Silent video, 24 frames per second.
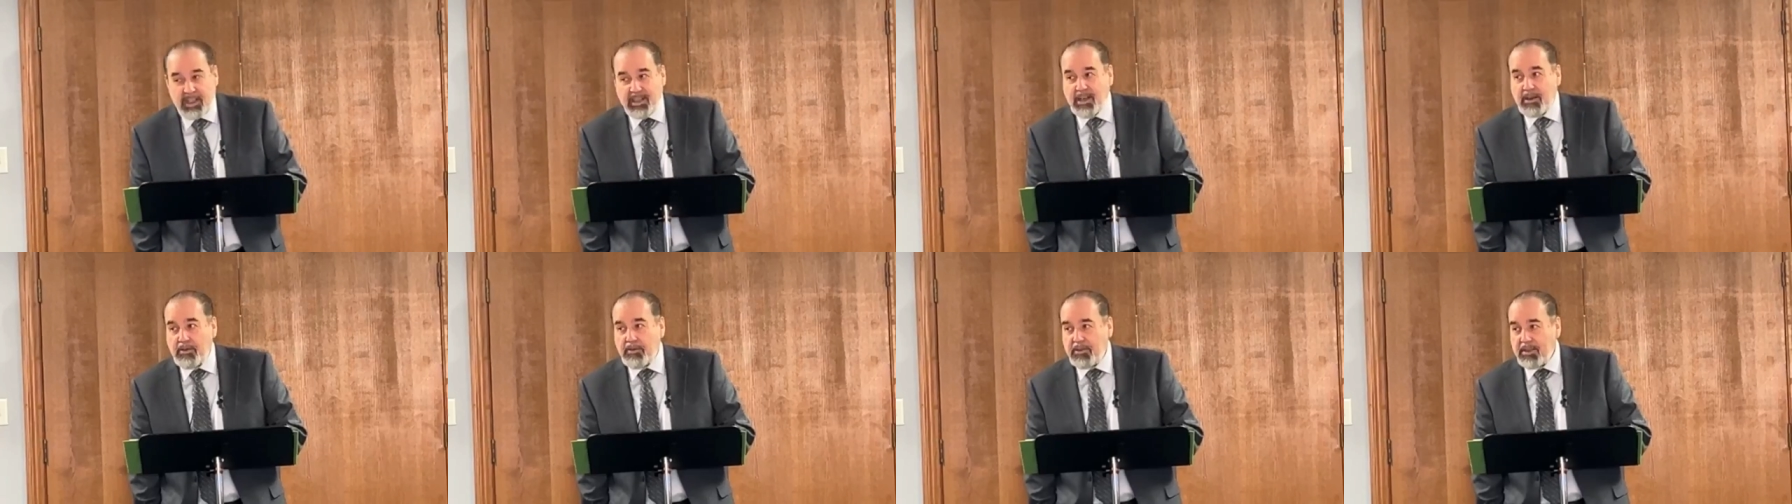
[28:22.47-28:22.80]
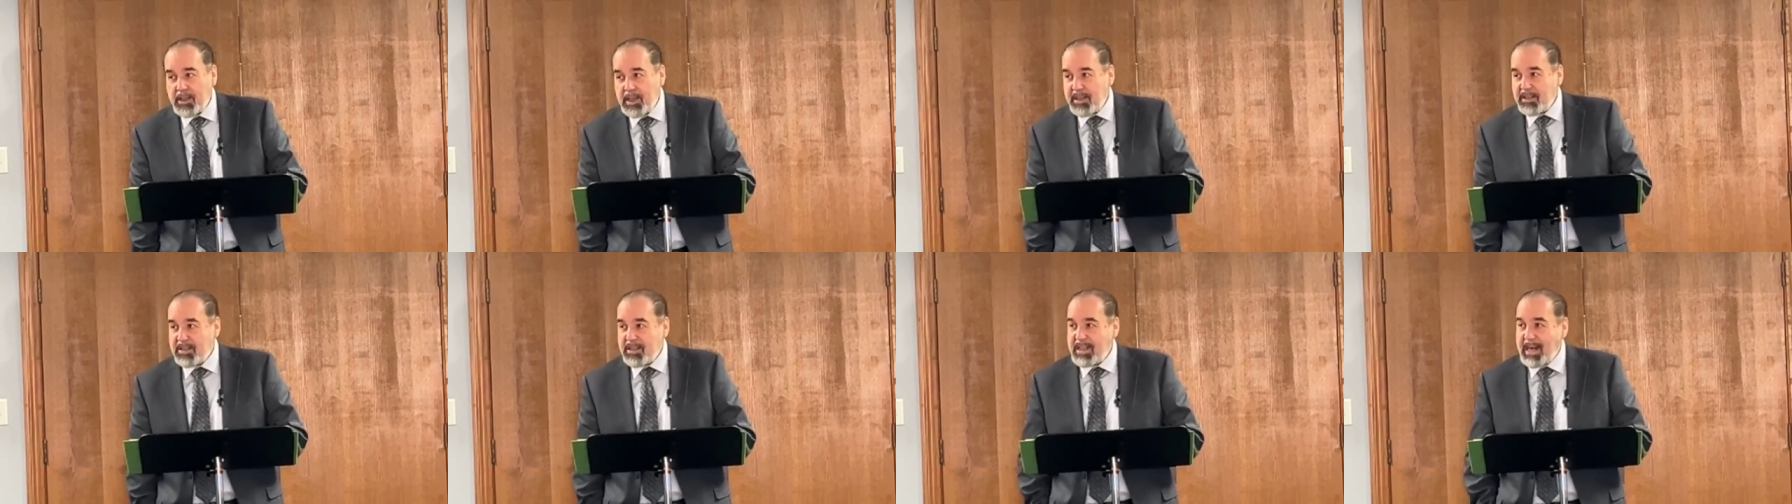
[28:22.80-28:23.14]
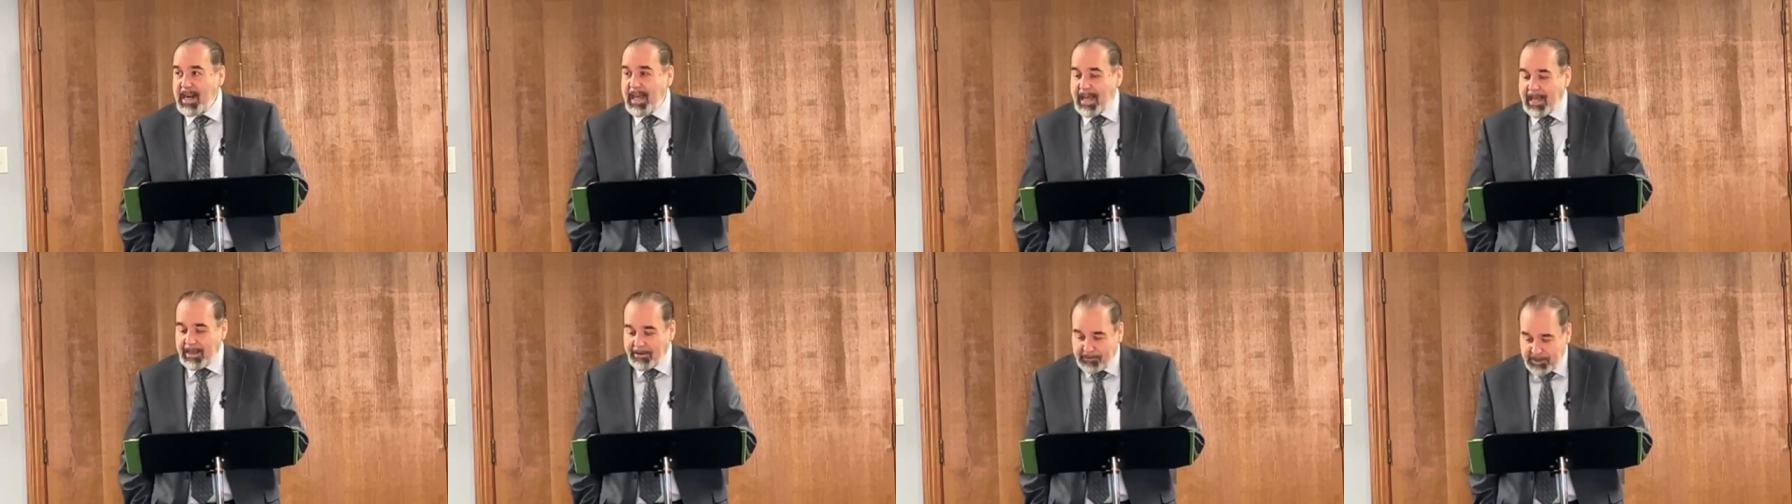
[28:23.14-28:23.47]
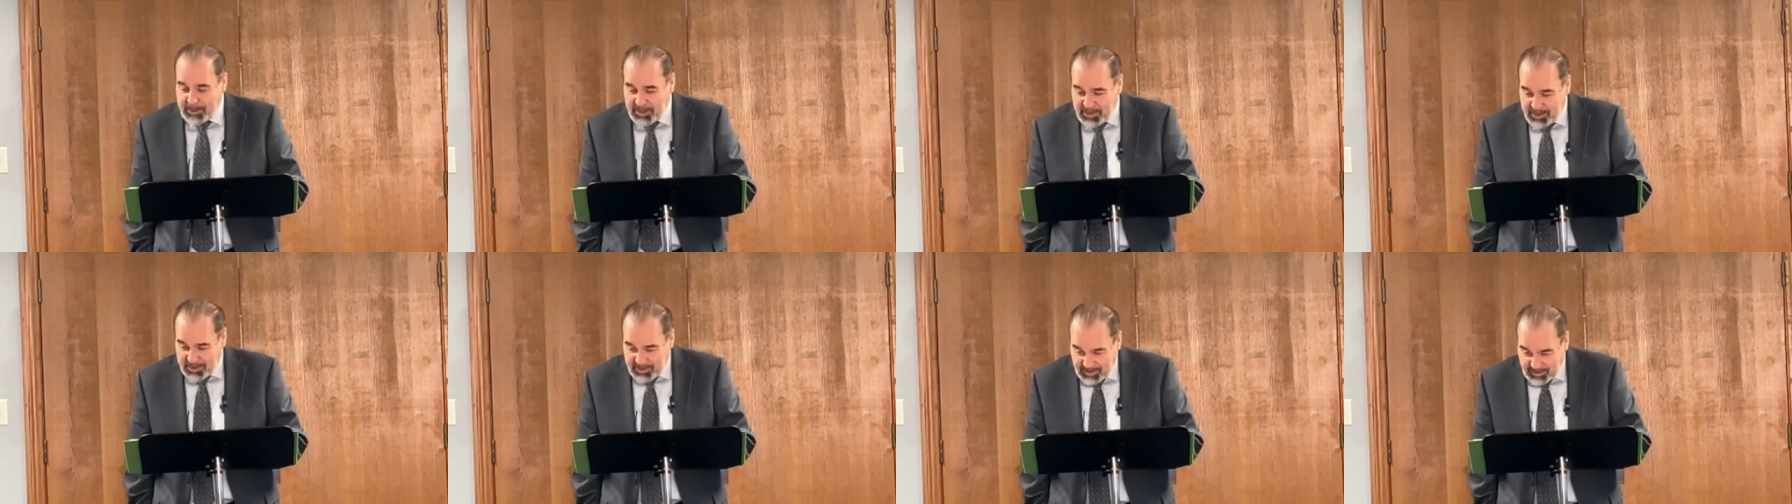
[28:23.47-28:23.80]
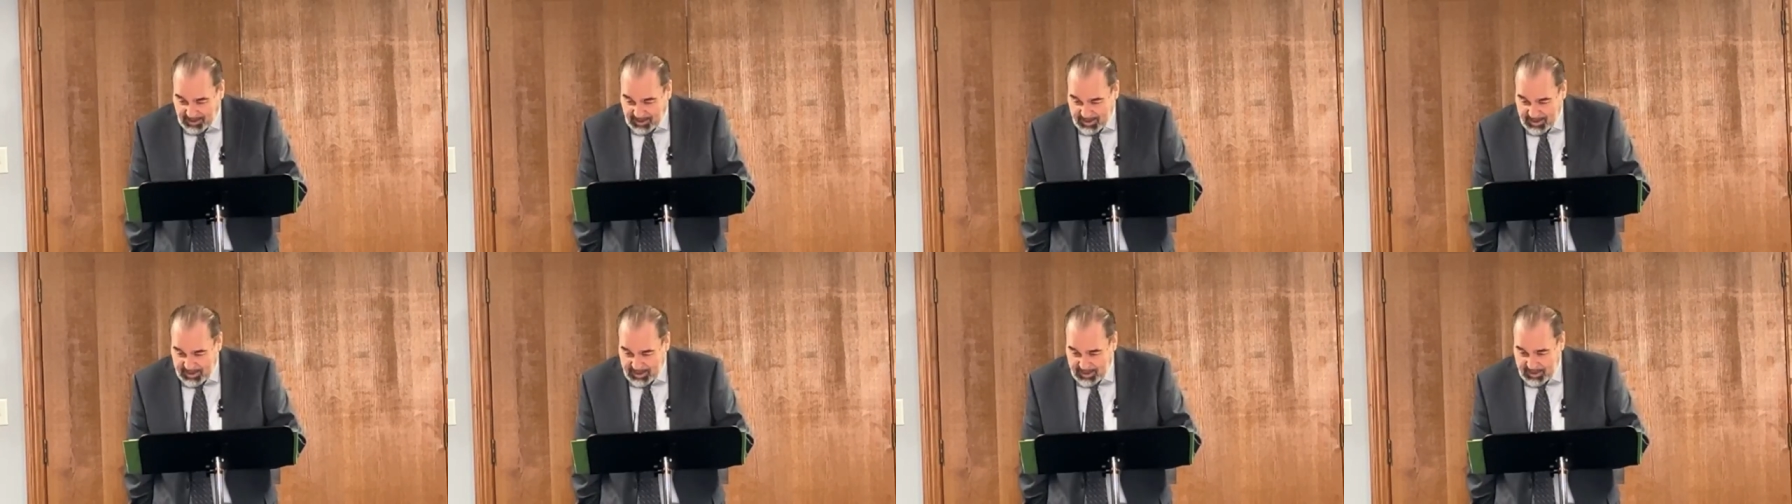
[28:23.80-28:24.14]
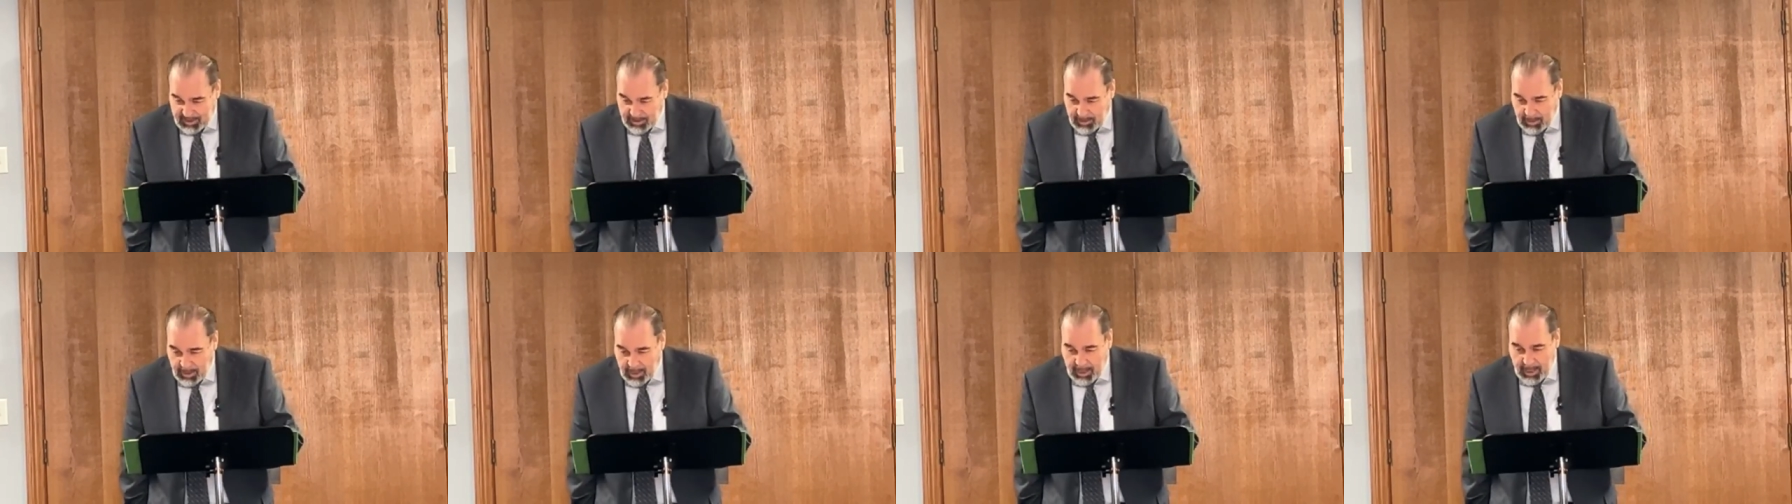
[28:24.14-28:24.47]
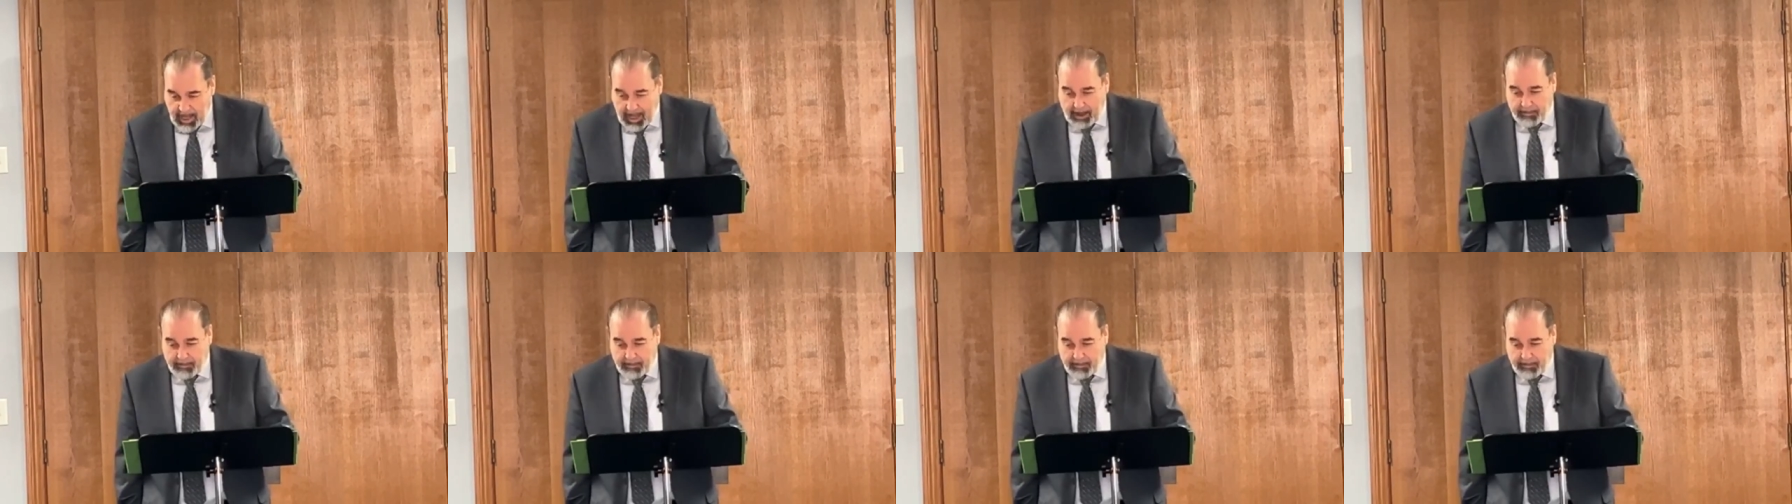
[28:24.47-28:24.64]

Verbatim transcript: These are things that I have studied.